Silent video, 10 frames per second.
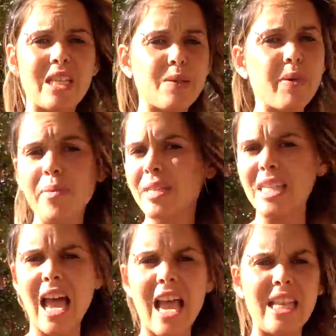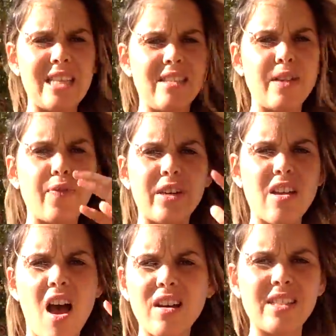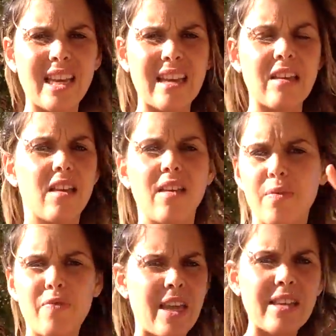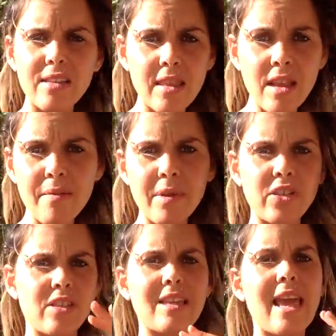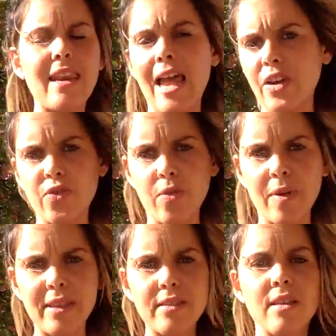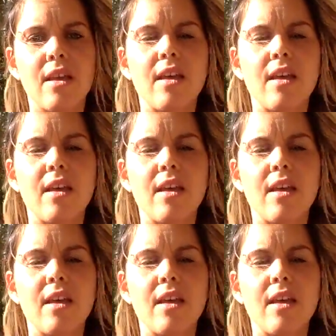spermicides and different toxic things in them. Just get natural ones.